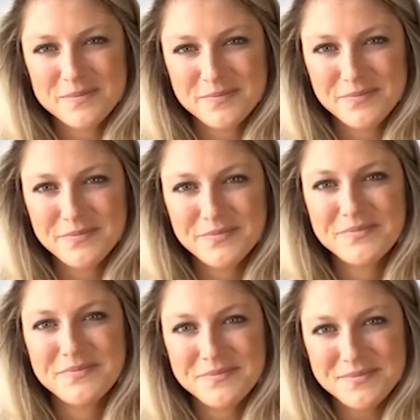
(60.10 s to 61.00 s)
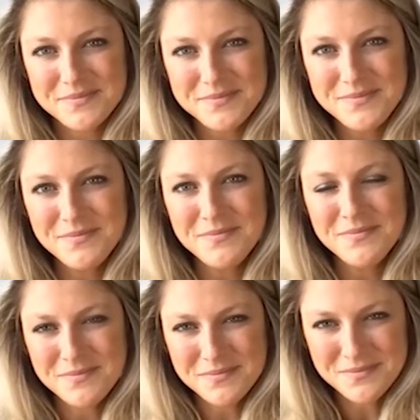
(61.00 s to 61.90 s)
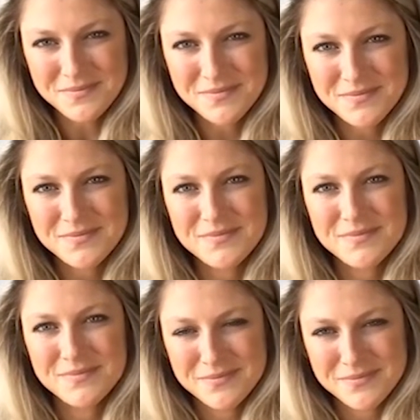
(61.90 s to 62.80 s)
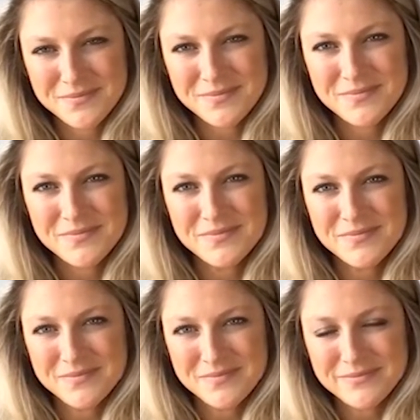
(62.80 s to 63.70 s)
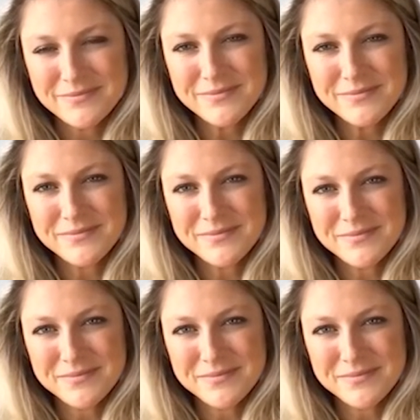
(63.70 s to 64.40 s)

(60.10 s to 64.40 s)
(not speaking)